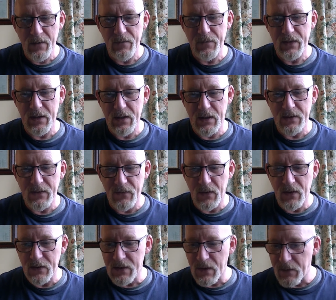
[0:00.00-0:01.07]
than
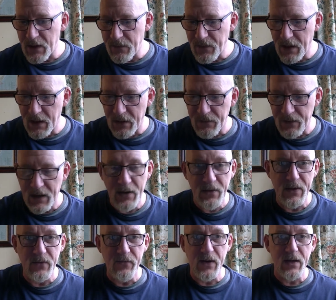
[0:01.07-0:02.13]
interviewing somebody for half an hour and
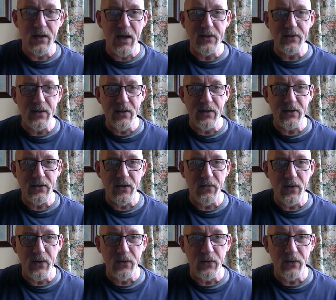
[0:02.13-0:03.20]
then realizing that it's not
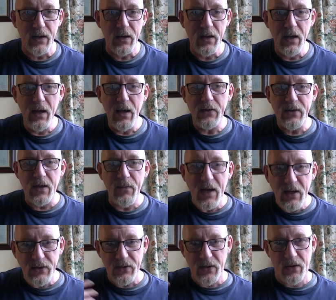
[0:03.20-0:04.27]
recording. So
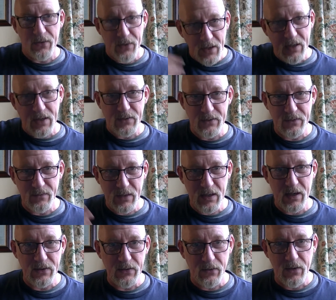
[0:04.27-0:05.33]
make sure that
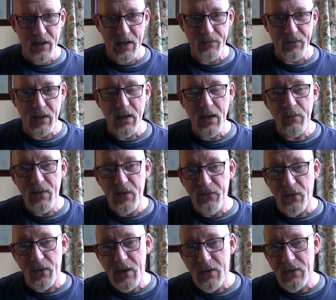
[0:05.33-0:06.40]
it's all happening.
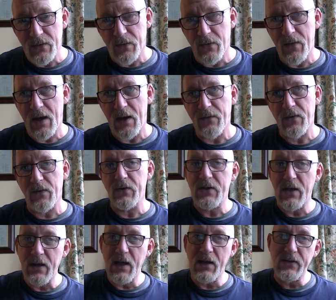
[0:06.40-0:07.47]
Before you do all that, of course,
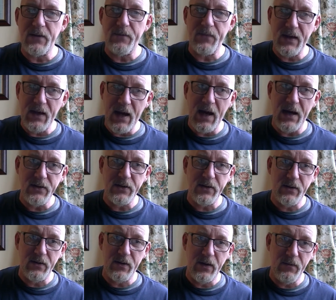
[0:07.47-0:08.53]
you need to ask
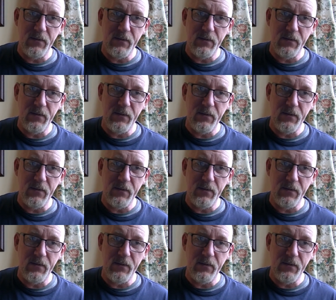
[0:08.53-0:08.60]
the